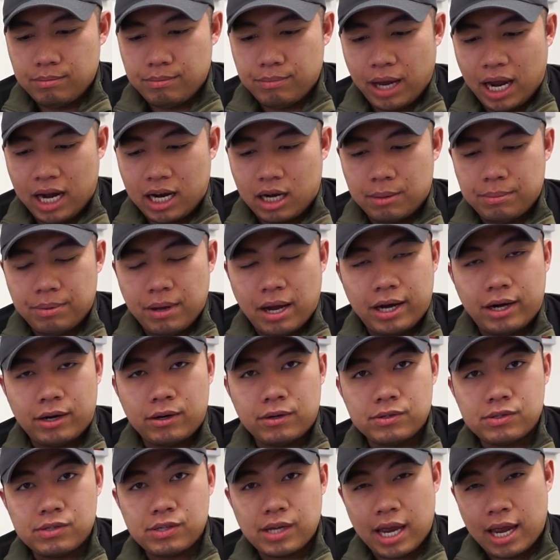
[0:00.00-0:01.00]
backup
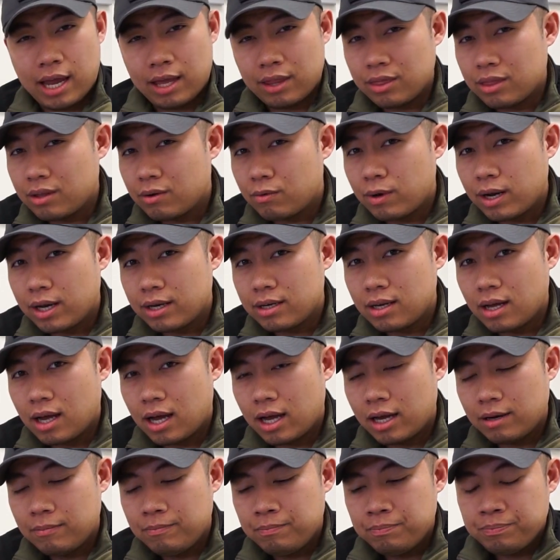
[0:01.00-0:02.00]
irons and the red
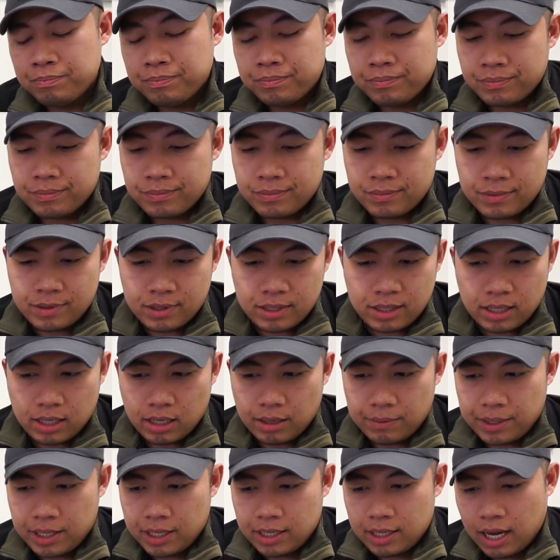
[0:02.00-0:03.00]
dot.
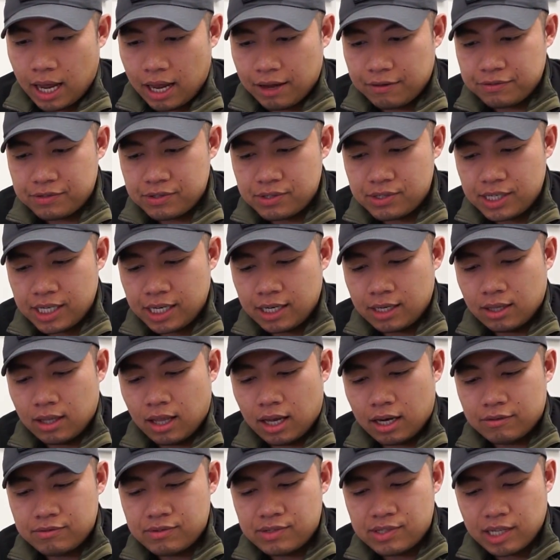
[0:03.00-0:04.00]
I mean, I've seen a
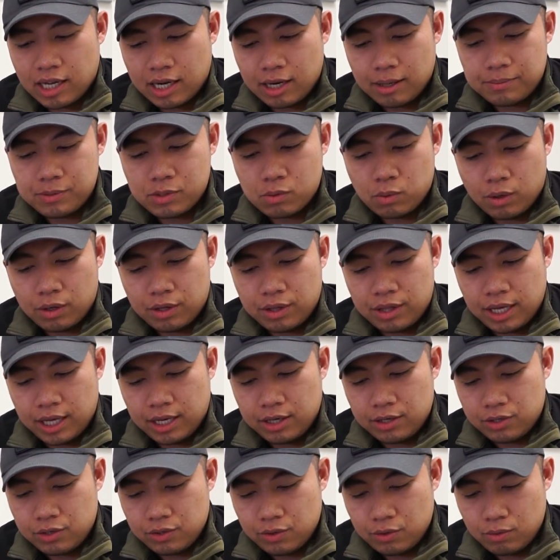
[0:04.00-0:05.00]
lot of setups where they
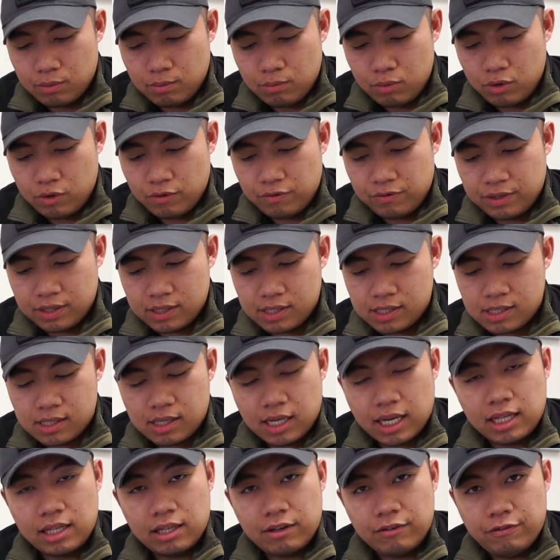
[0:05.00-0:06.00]
do move this
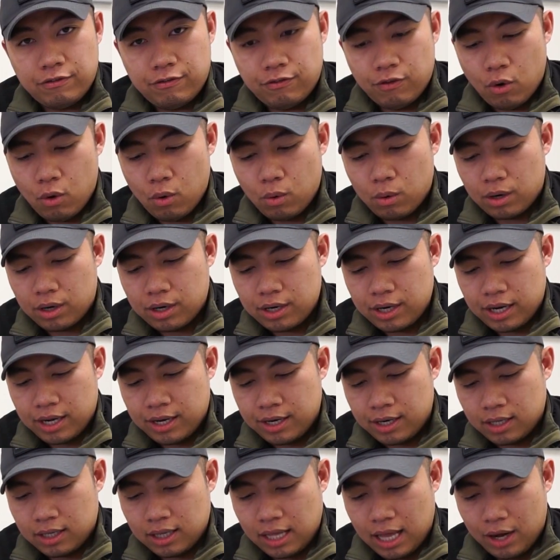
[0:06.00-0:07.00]
slightly forward
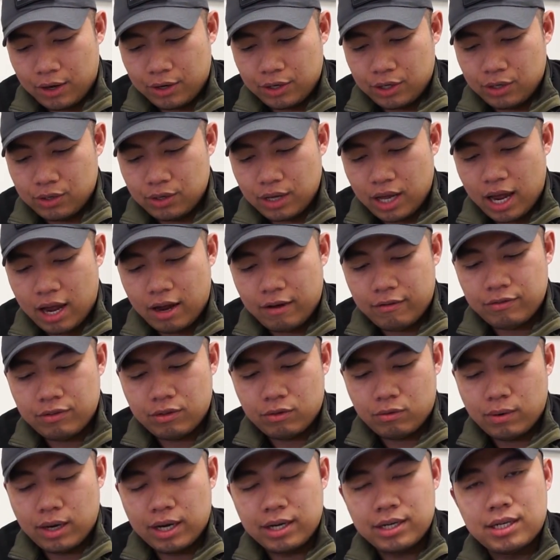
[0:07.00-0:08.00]
and allow you to have
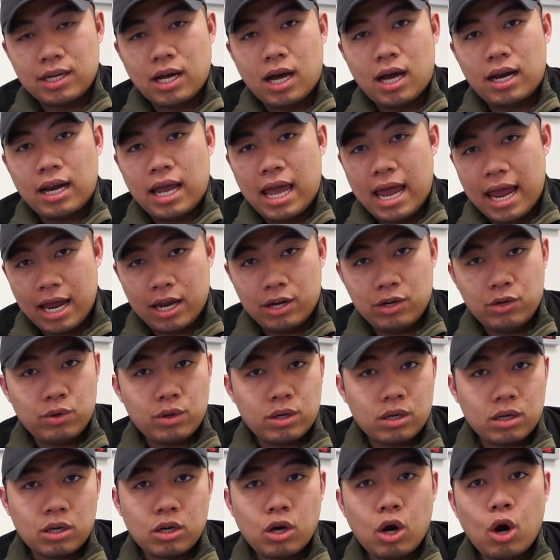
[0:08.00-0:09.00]
the red dot, and you
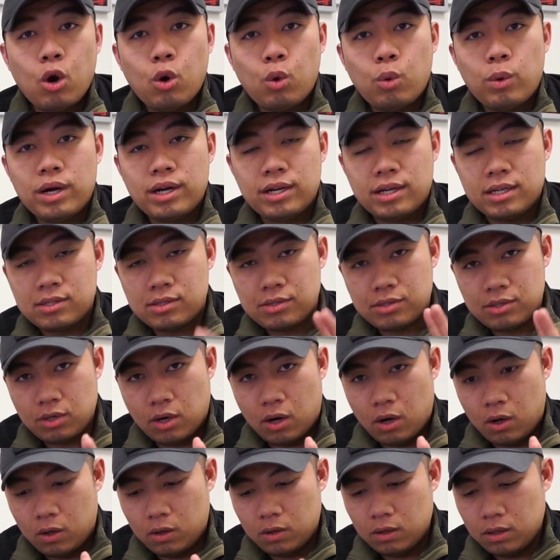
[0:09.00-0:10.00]
can co-witness
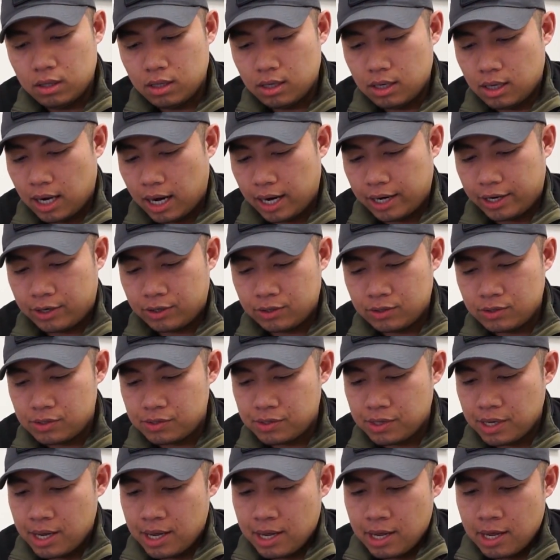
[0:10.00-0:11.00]
tall
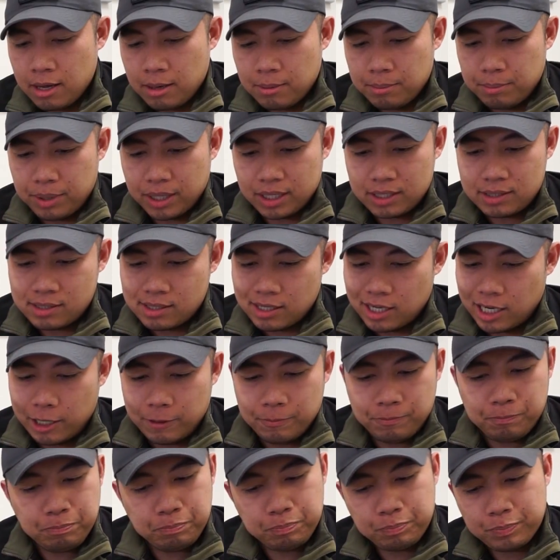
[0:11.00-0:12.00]
irons, but
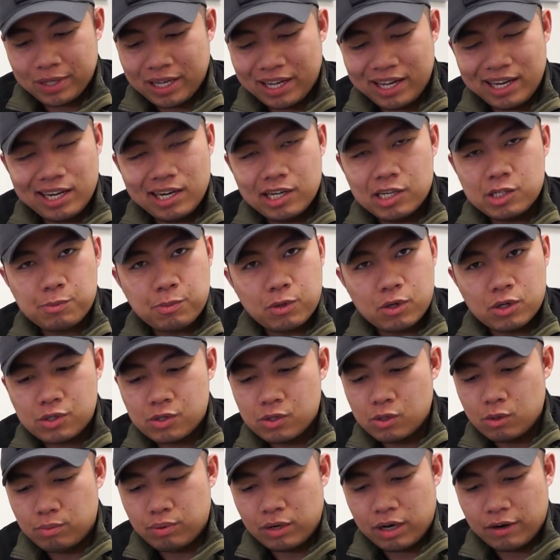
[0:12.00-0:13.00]
and it is
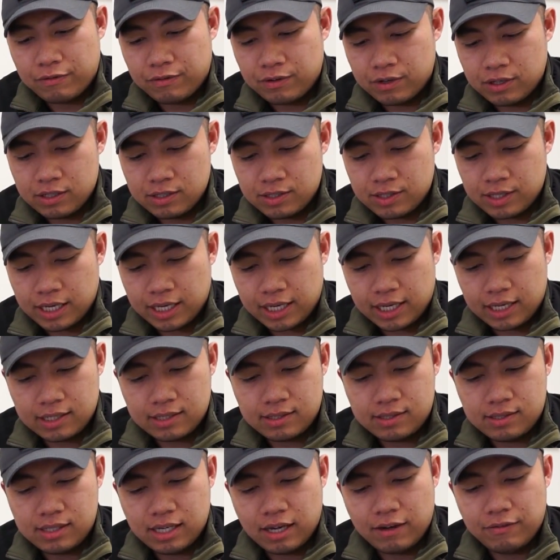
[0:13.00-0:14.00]
personal preference, and I
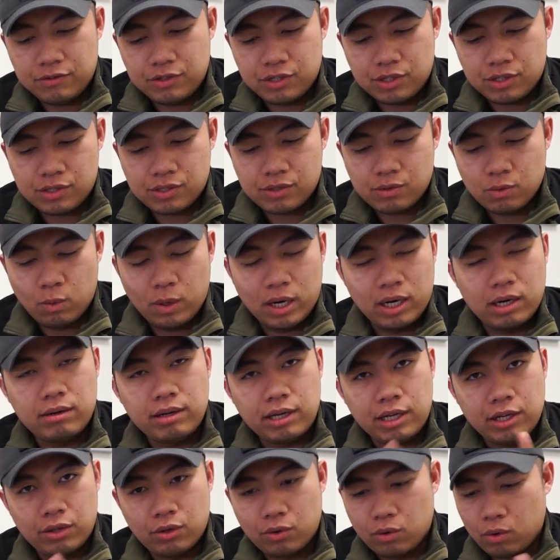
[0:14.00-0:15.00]
guess Zev just went
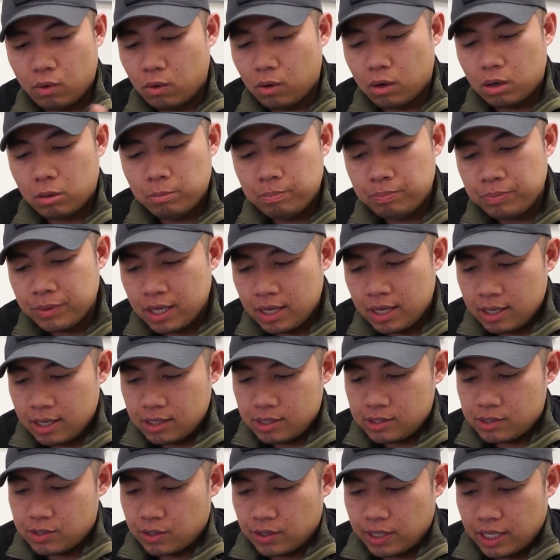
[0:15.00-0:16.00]
either or.
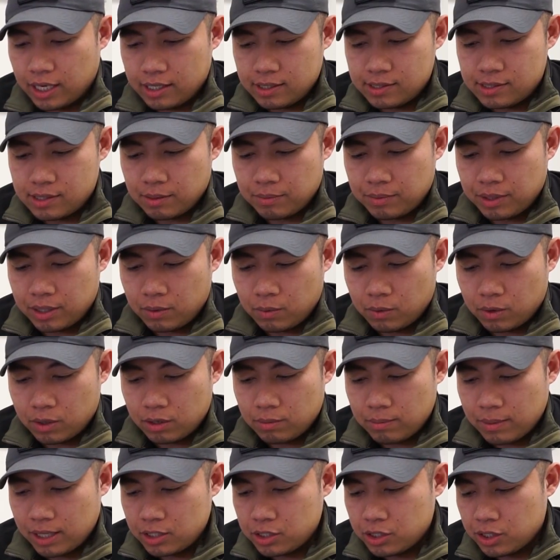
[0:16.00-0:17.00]
So that is something
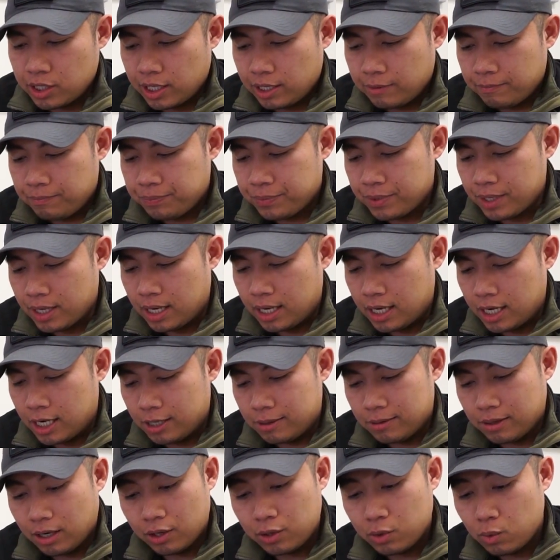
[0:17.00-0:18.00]
worth mentioning.
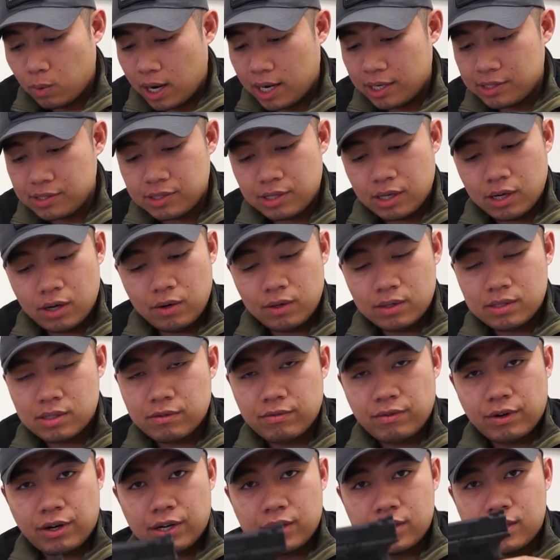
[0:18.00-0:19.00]
Otherwise, though, it's
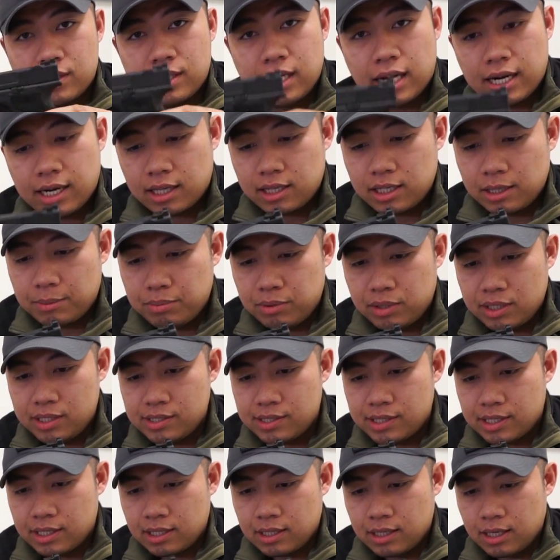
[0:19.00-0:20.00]
a very aesthetically
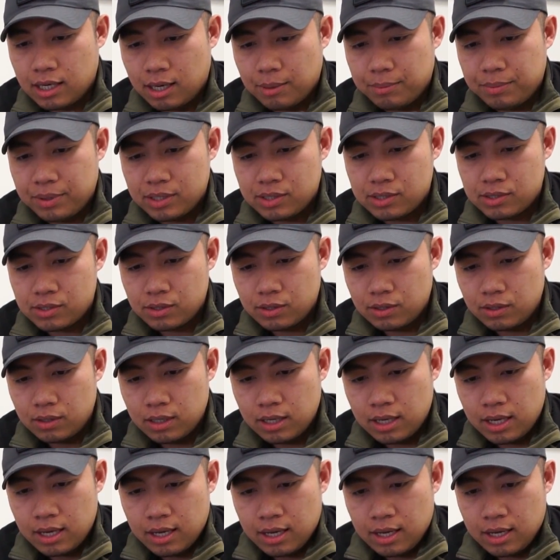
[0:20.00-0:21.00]
pleasing pistol.